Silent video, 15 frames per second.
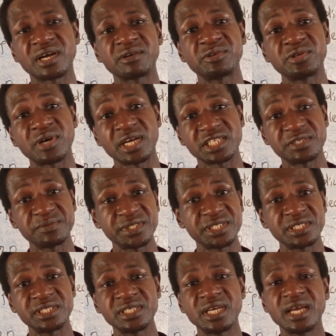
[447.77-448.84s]

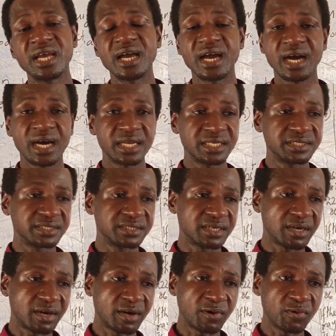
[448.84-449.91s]
radioactivity, and
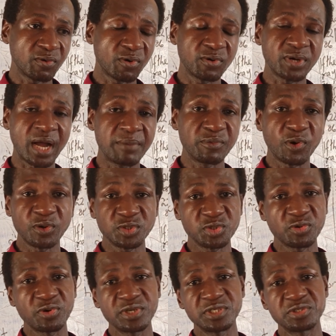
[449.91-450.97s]
I'm also
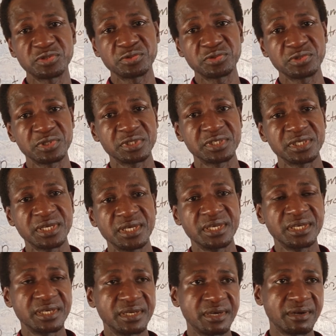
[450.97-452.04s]
going to
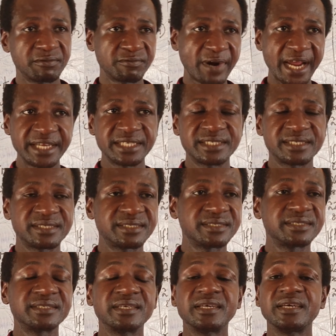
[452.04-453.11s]
write
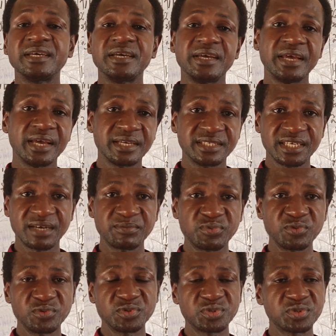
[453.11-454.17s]

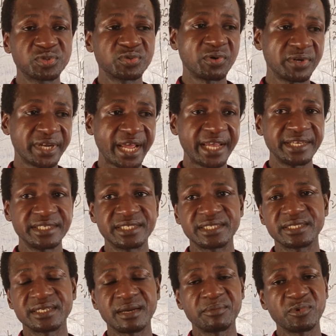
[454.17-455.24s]
examples under it.
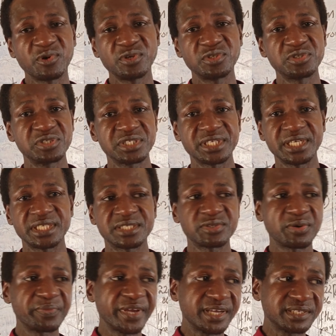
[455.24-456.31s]
I'm going to state
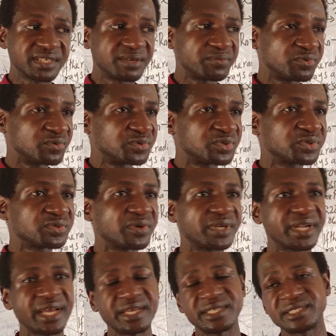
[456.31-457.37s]
some examples
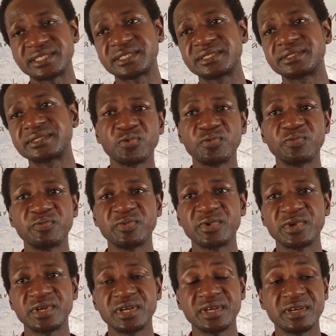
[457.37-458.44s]
under it.
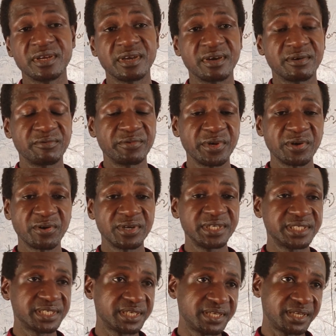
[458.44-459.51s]
We call it
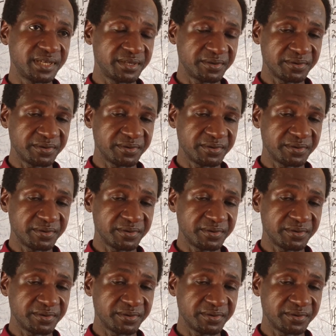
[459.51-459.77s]
a day.